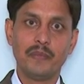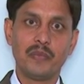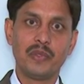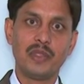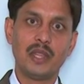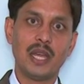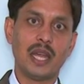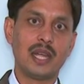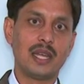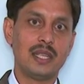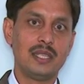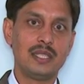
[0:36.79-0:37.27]

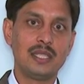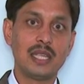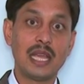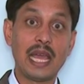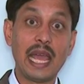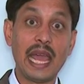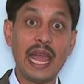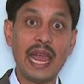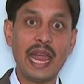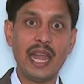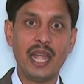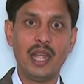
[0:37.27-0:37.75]
that is
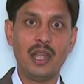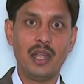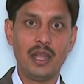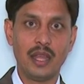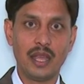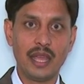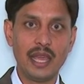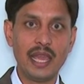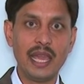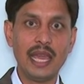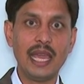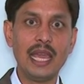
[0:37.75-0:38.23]

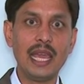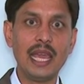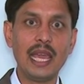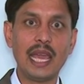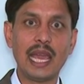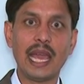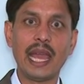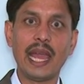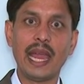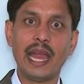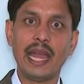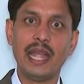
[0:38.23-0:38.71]
AND,
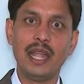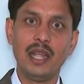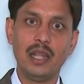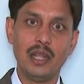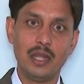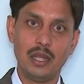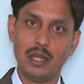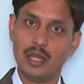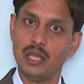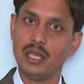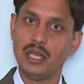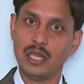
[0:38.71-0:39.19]

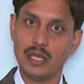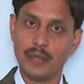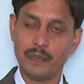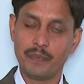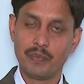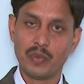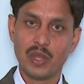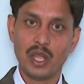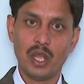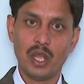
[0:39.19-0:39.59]
A-N-D.